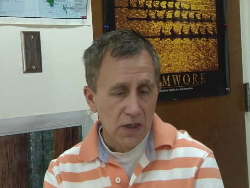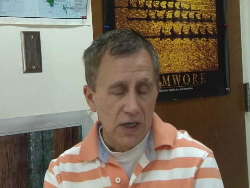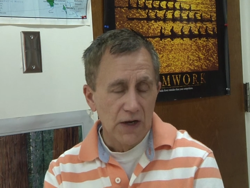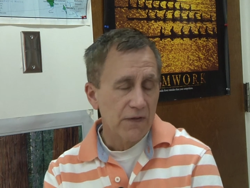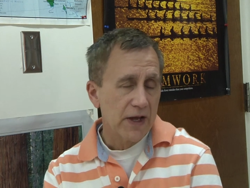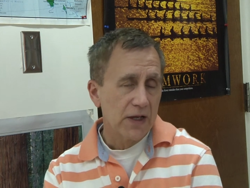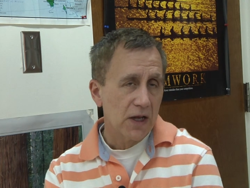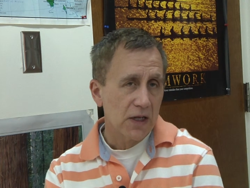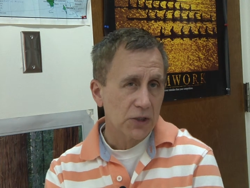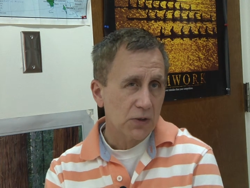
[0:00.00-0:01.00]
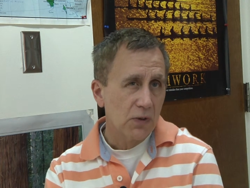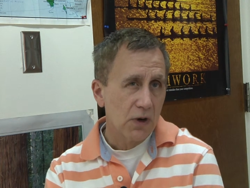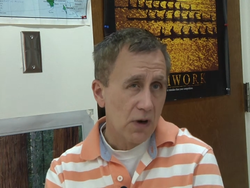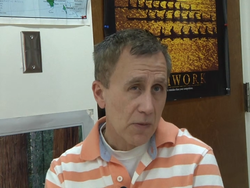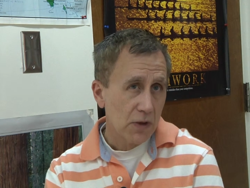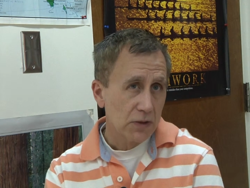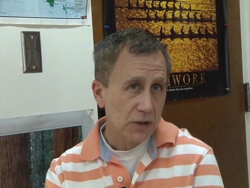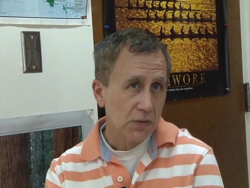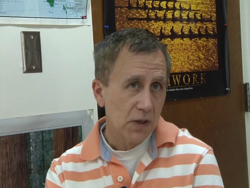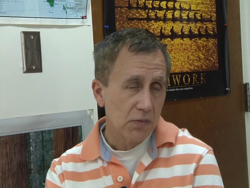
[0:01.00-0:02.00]
kind of like a store
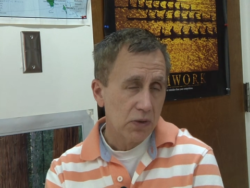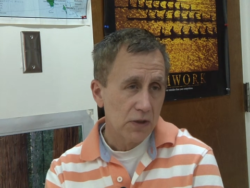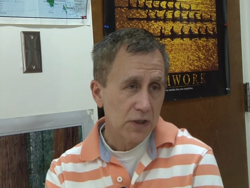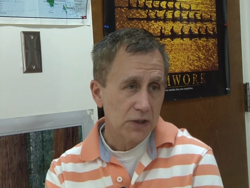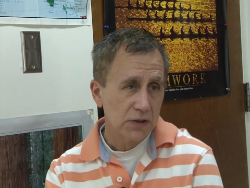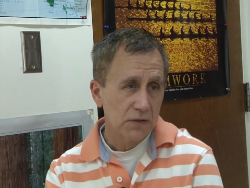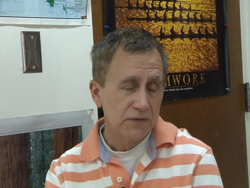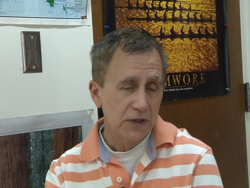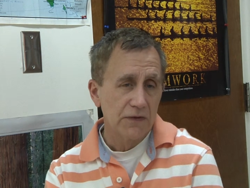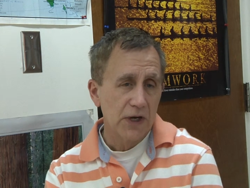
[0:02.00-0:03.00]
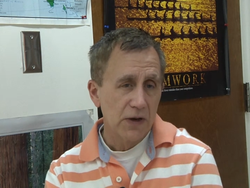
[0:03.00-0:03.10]
almost, put into different